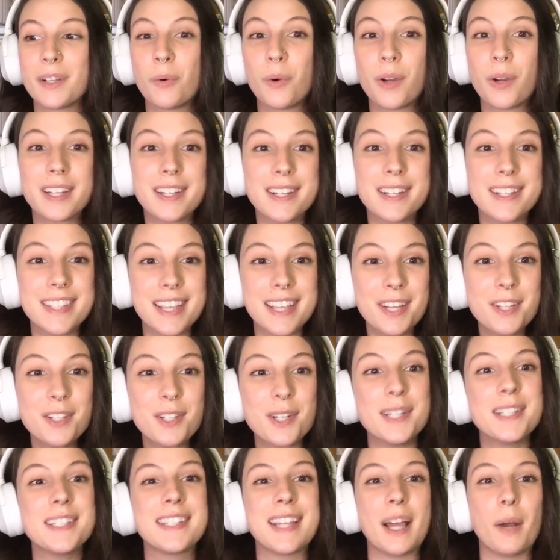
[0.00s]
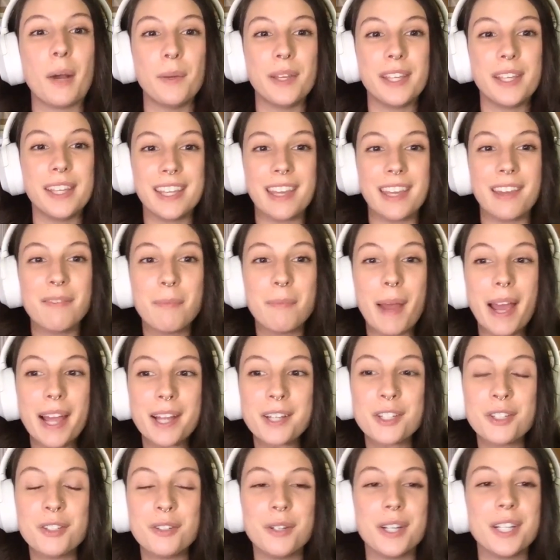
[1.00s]
organizations that we can give back
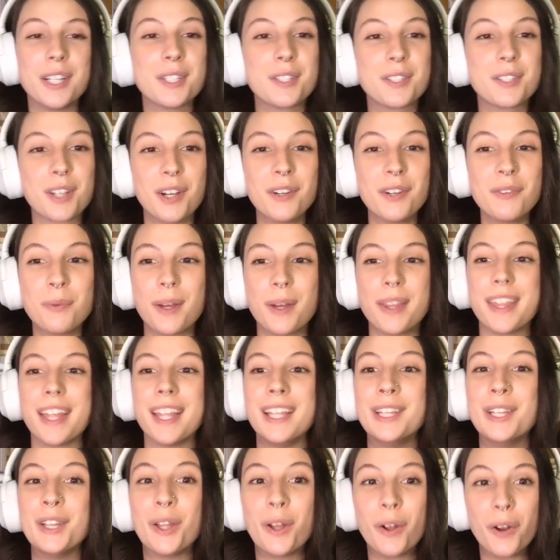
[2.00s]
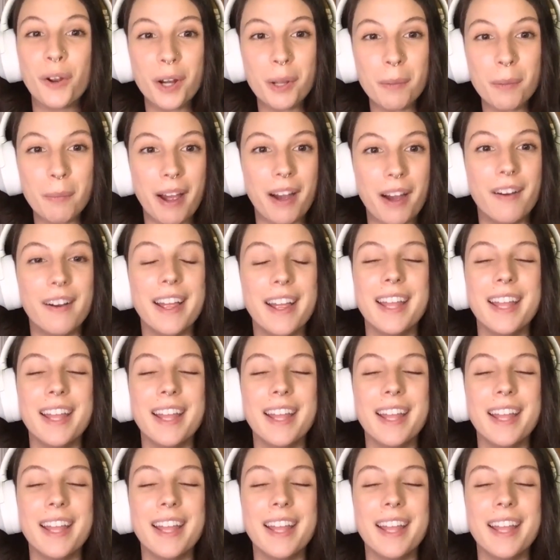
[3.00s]
to and serve with and learn about,